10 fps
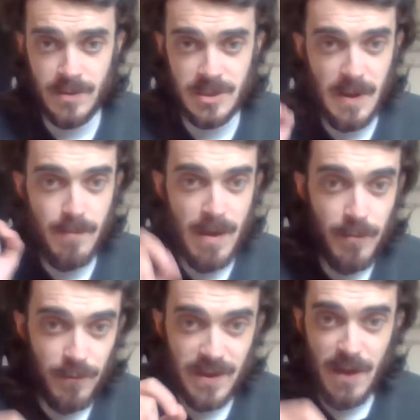To be a
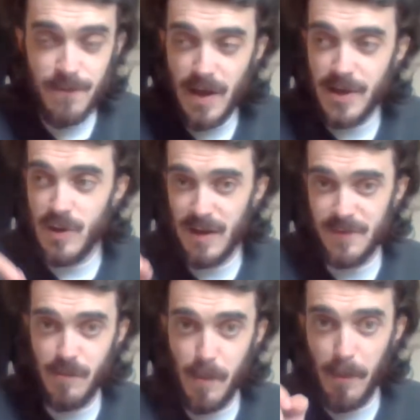member of the FA, you have
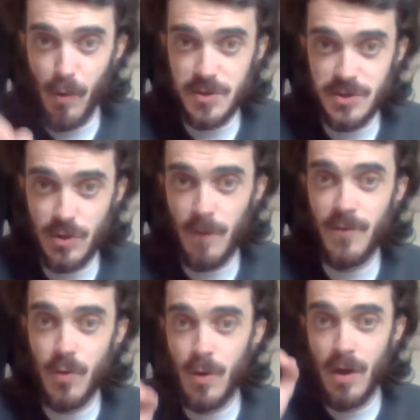to give a proportion of
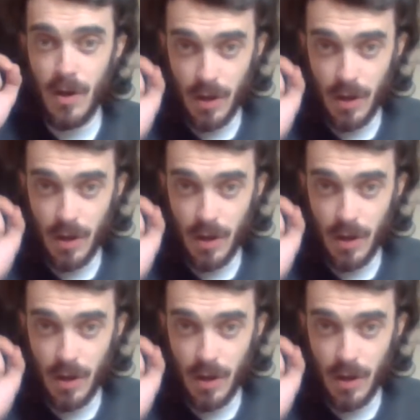your